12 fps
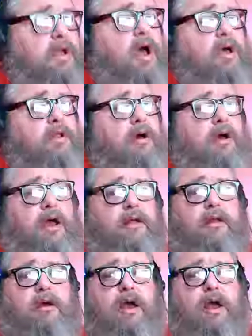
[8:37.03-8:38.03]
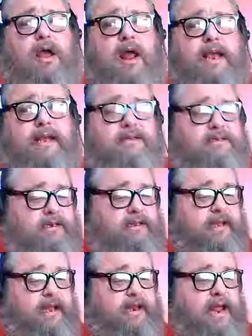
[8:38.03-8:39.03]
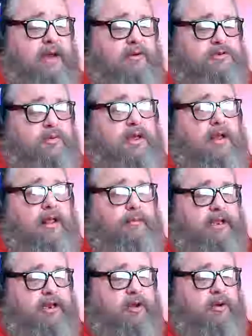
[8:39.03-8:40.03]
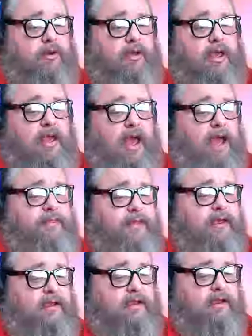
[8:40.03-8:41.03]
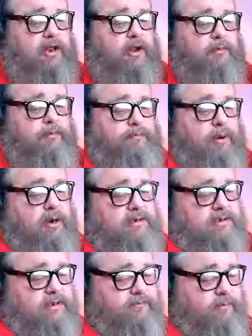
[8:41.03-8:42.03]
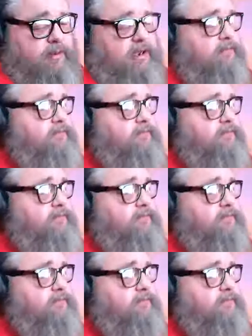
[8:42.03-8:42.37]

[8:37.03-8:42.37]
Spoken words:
Oh, no, I can see that now as well. I mean, I think, personally for me at